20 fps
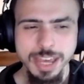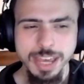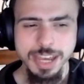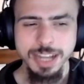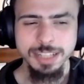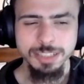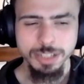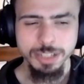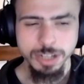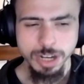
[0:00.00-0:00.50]

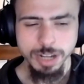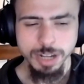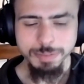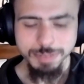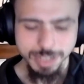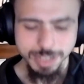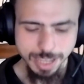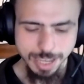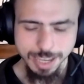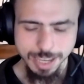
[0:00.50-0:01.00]
it's a
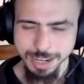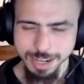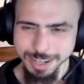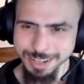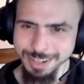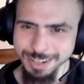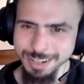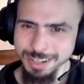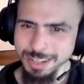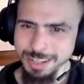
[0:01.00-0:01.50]

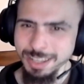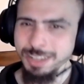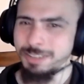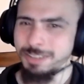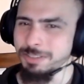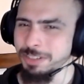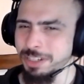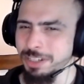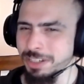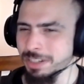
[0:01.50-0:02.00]
complicated
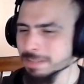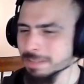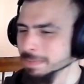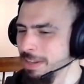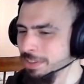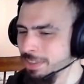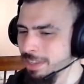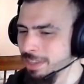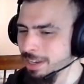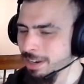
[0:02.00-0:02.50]
ecosystem
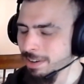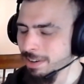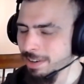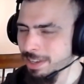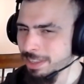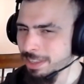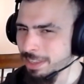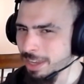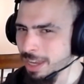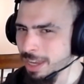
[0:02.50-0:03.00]
out there
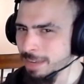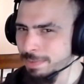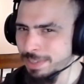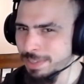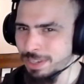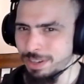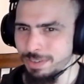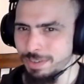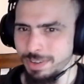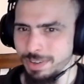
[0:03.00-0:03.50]
in the gaming
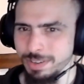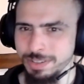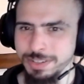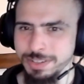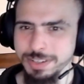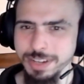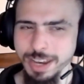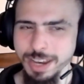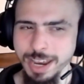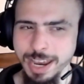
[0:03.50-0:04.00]

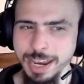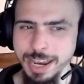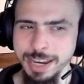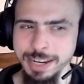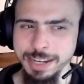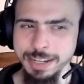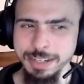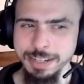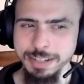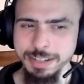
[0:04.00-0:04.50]
universe,
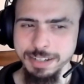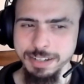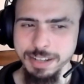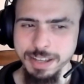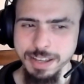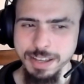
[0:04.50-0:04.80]
and